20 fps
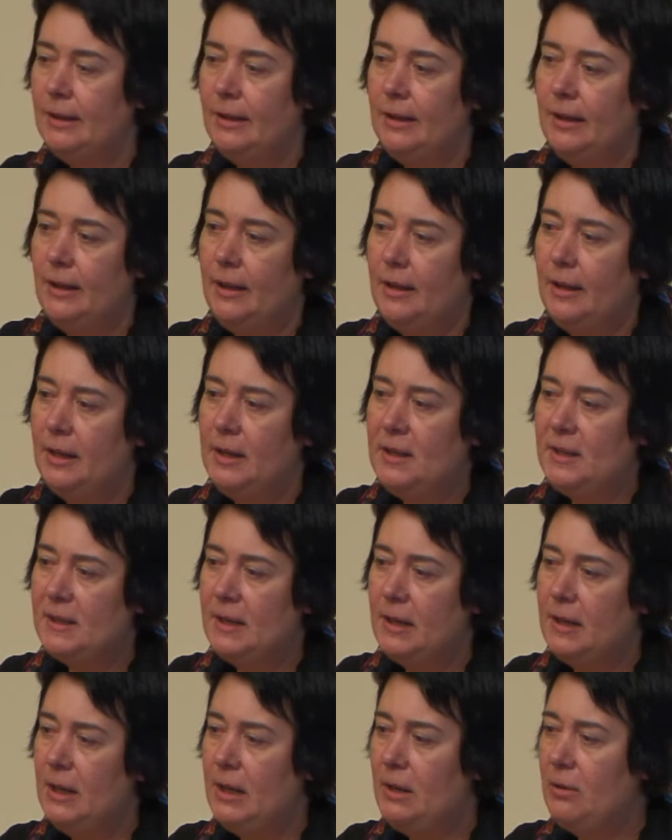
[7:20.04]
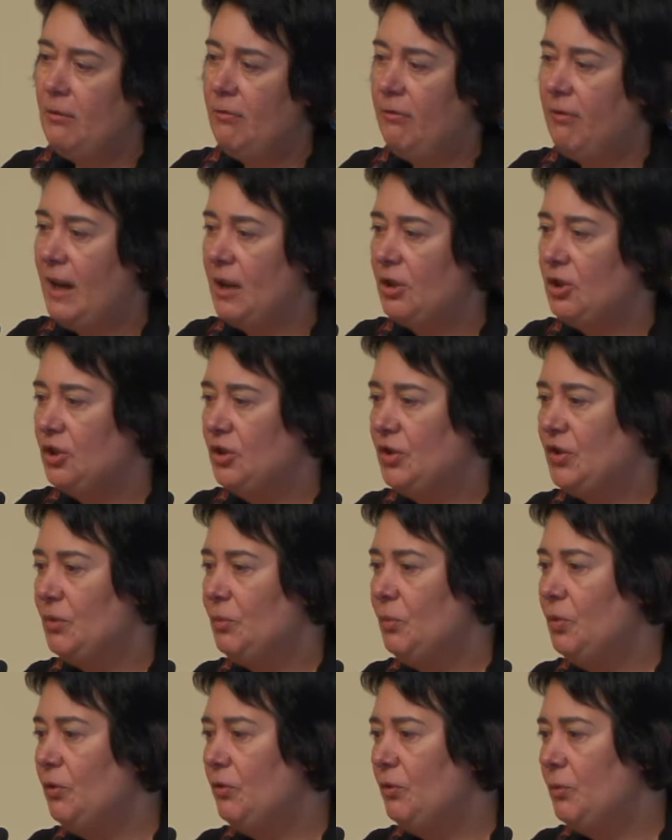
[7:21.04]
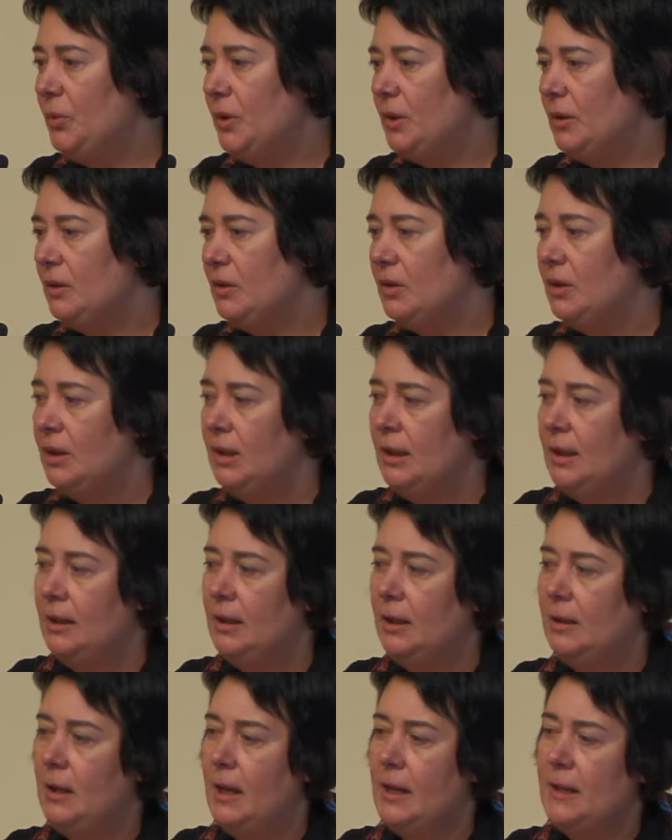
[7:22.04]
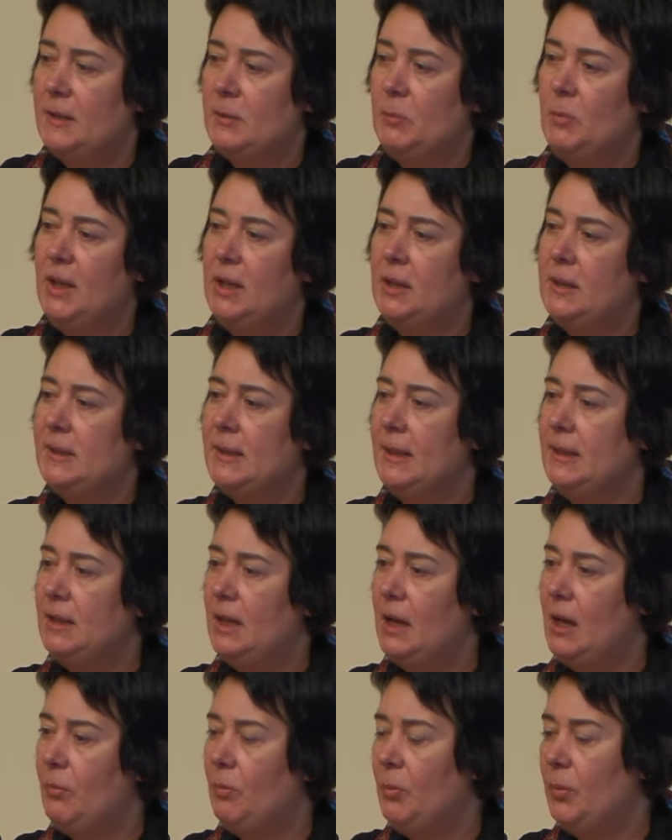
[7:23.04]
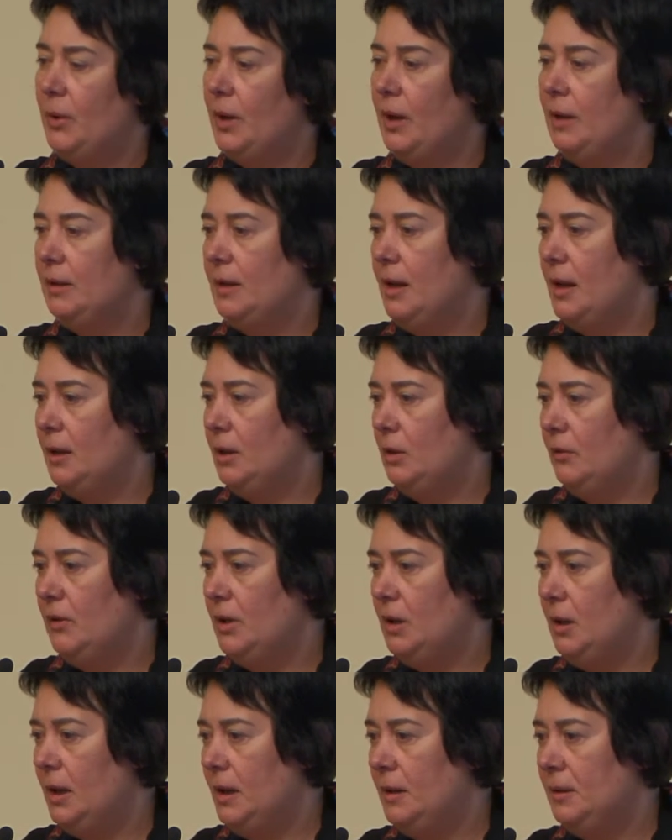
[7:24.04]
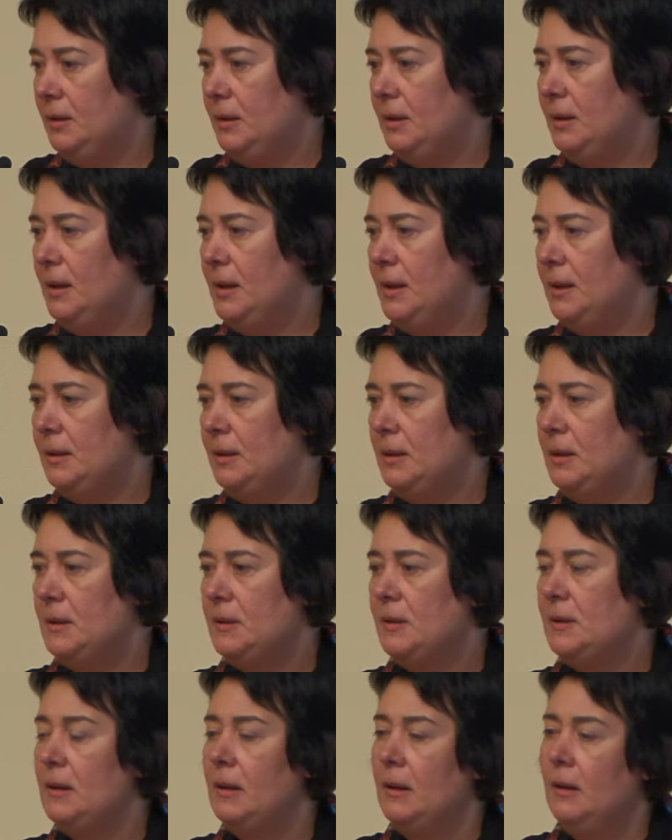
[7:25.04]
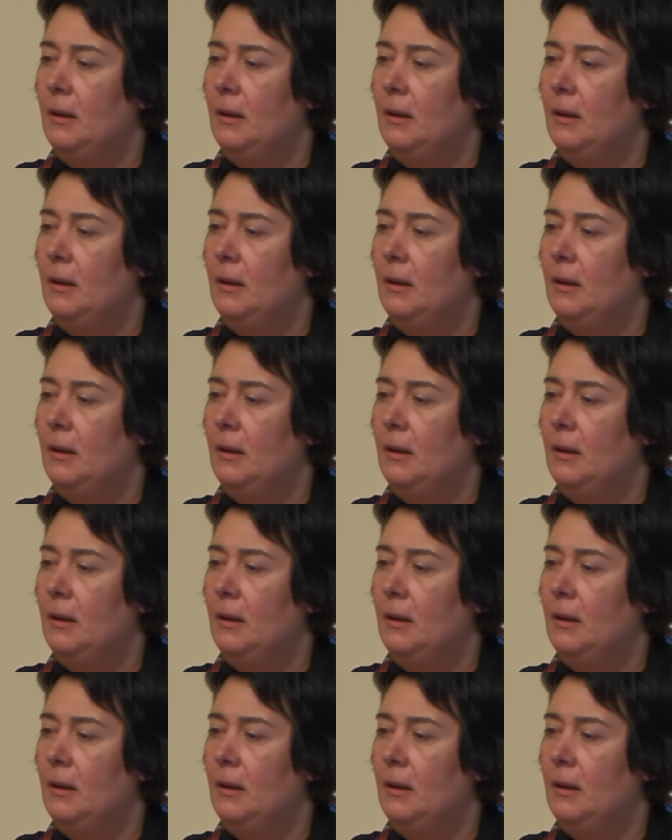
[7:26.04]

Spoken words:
It's a neo-fascist movement that has been set up at the end of the 1990s.